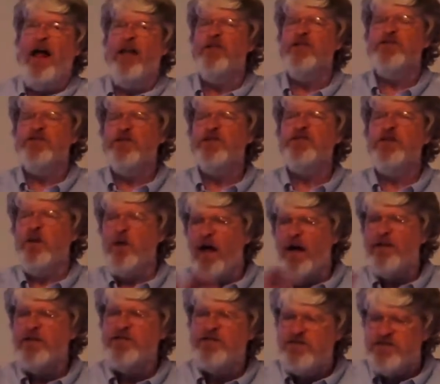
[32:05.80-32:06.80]
And there's just a
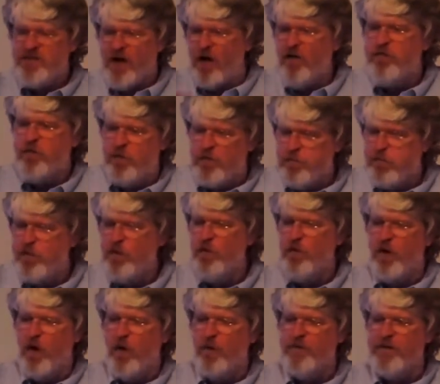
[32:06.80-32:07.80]
lot of stuff with
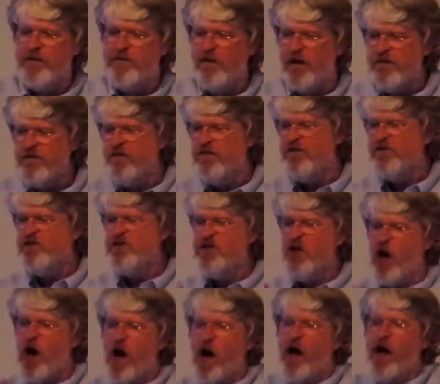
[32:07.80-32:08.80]
Pluto that doesn't
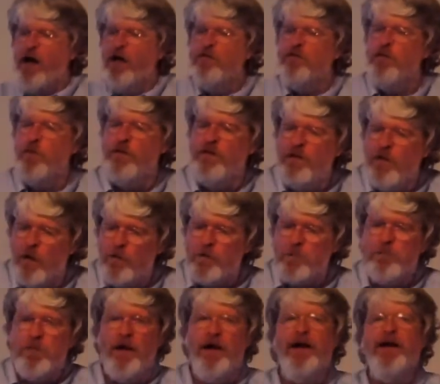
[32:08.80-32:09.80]
jive with the
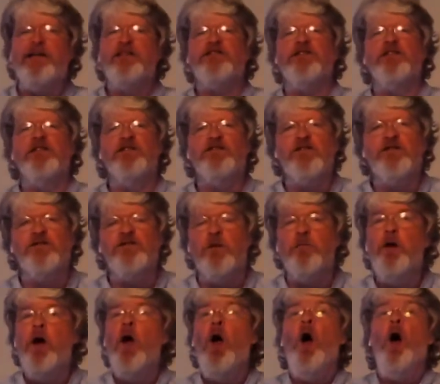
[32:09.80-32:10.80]
other planets in the
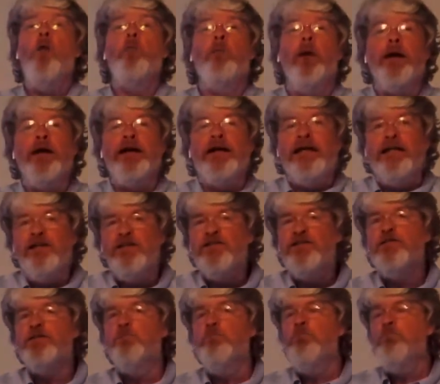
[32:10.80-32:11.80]
system. But it
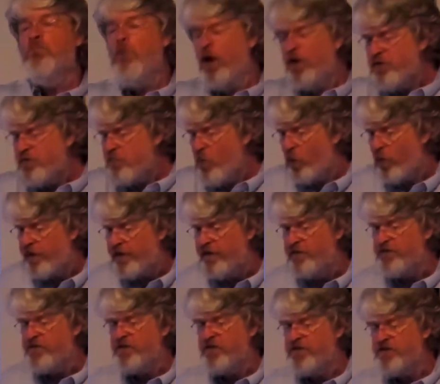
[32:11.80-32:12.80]
is much more
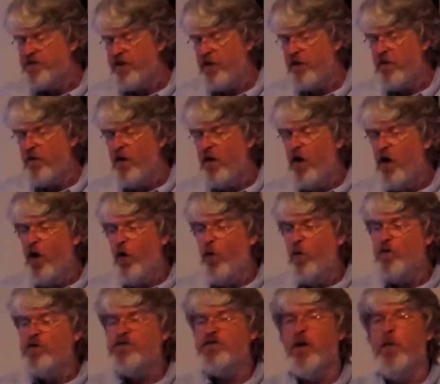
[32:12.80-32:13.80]
consistent
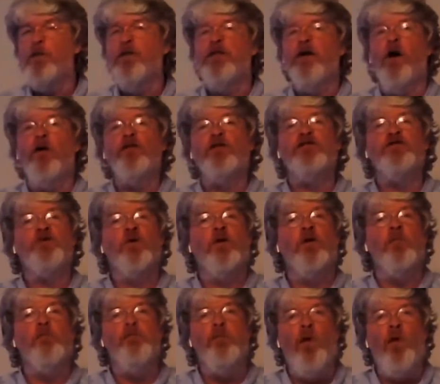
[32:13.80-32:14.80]
with some of the other
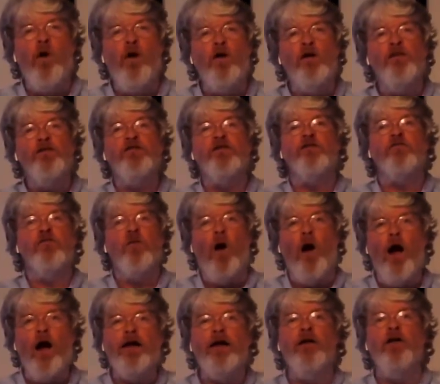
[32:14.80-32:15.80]
sort of balls of
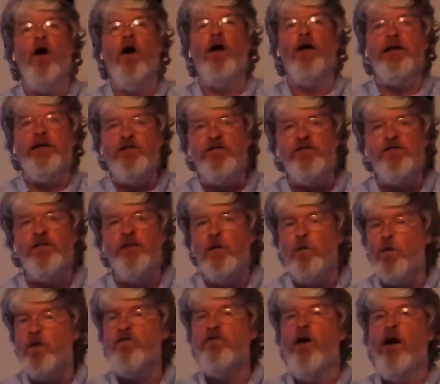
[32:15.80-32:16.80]
rock and ice
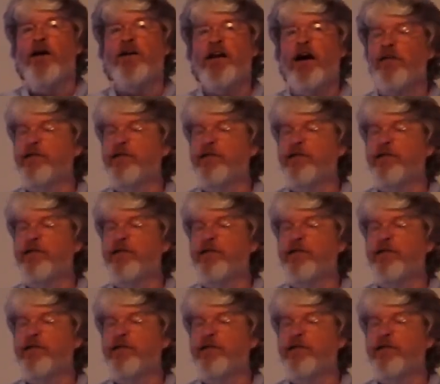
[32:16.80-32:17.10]
that we find